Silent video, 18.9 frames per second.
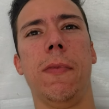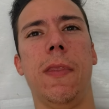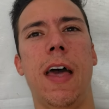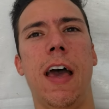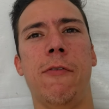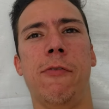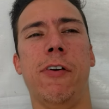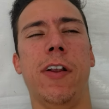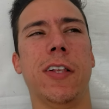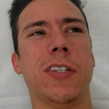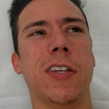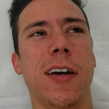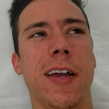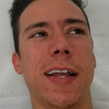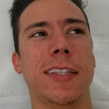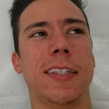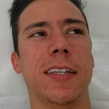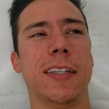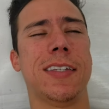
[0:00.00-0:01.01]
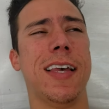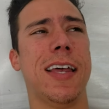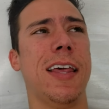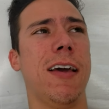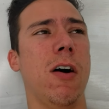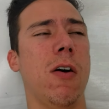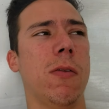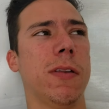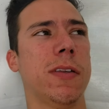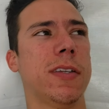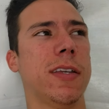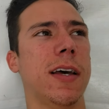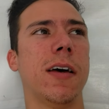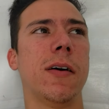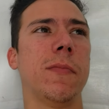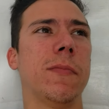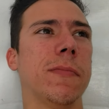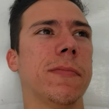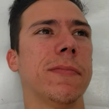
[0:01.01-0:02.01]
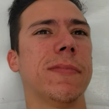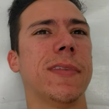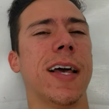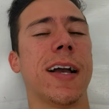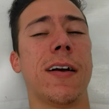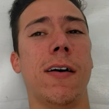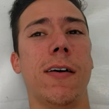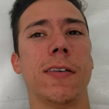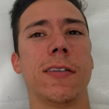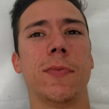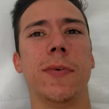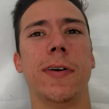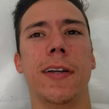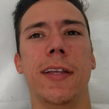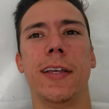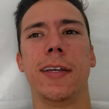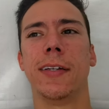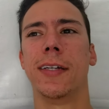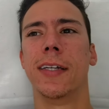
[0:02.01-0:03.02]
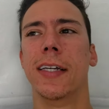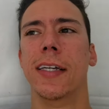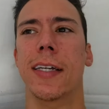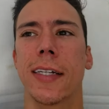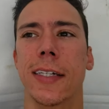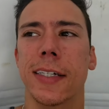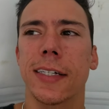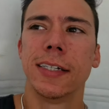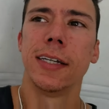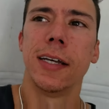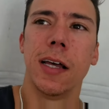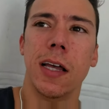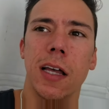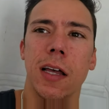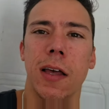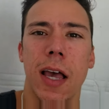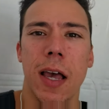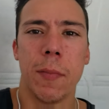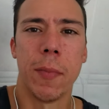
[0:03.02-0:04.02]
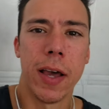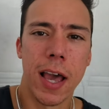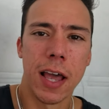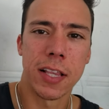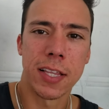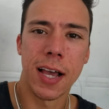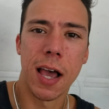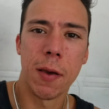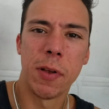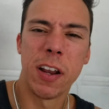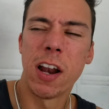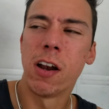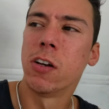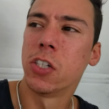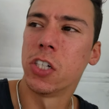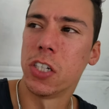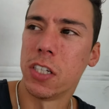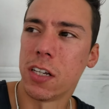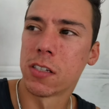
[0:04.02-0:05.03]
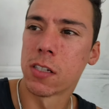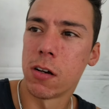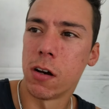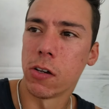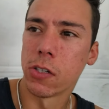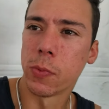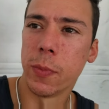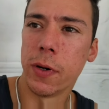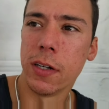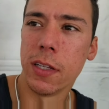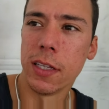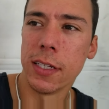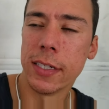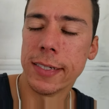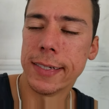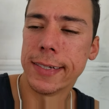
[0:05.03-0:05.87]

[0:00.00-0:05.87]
effort it took into setting all this up, that costs money. My time and energy does cost money.